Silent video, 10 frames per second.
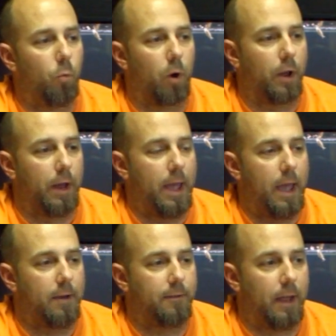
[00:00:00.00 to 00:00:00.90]
We're going to
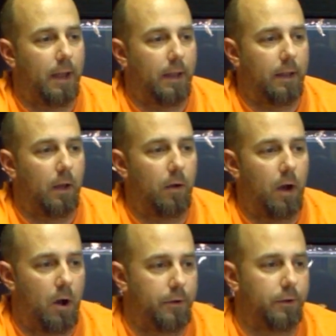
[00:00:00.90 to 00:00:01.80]
have a
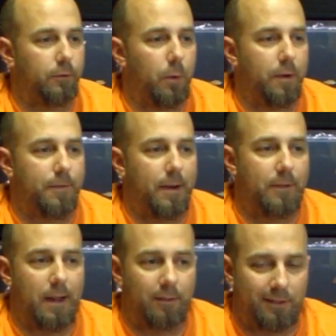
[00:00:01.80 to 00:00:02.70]

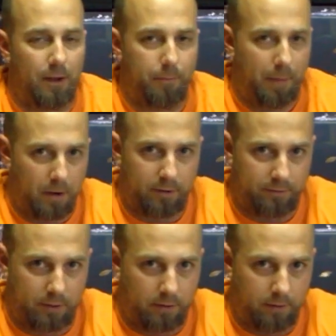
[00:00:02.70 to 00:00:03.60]
125-gallon South American
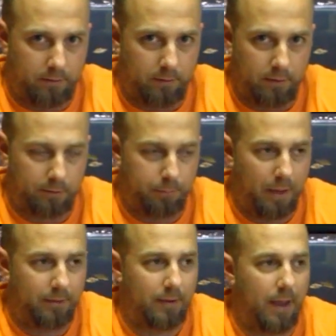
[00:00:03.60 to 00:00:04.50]
cichlid
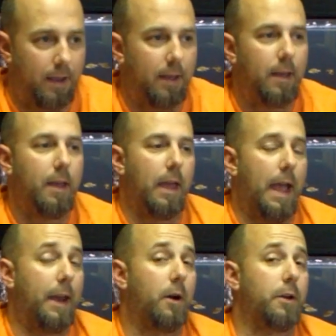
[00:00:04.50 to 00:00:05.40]
display tank
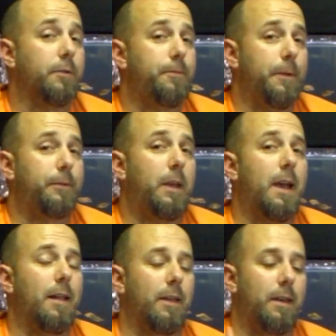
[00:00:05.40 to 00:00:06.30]
and
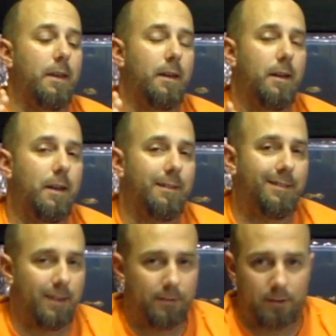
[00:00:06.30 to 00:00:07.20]
150-gallon
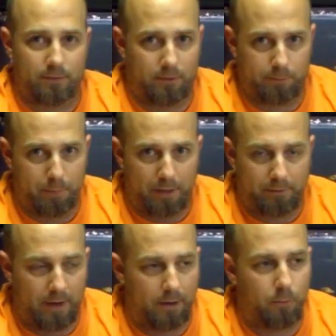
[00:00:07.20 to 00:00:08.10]
discus
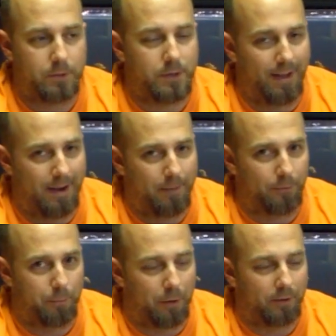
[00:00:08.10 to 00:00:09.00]
display tank, which again I'm
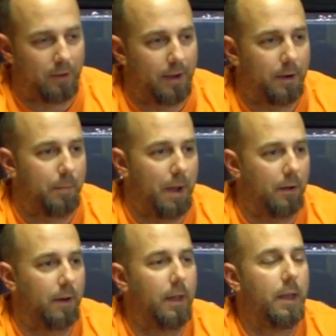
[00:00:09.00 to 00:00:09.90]
super excited
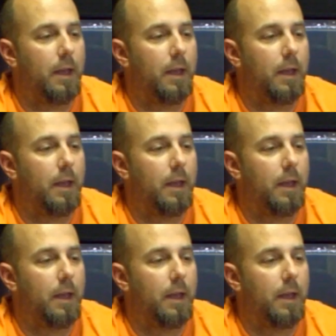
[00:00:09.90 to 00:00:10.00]
about.